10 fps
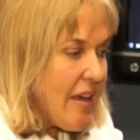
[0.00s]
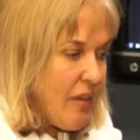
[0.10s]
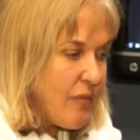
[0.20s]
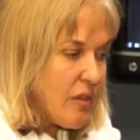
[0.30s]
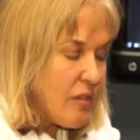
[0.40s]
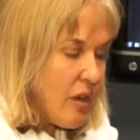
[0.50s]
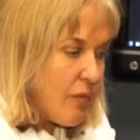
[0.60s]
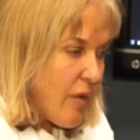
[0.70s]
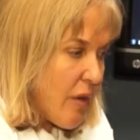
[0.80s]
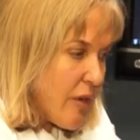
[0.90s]
If it's a
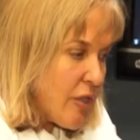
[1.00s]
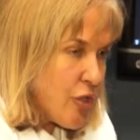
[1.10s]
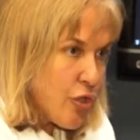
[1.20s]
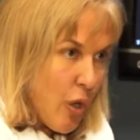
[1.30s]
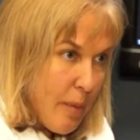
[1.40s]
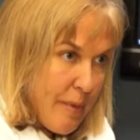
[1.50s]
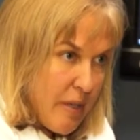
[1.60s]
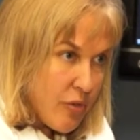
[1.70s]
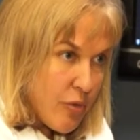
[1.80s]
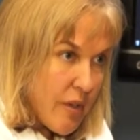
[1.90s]
very sharp
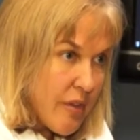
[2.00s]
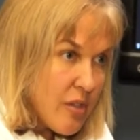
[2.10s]
injury,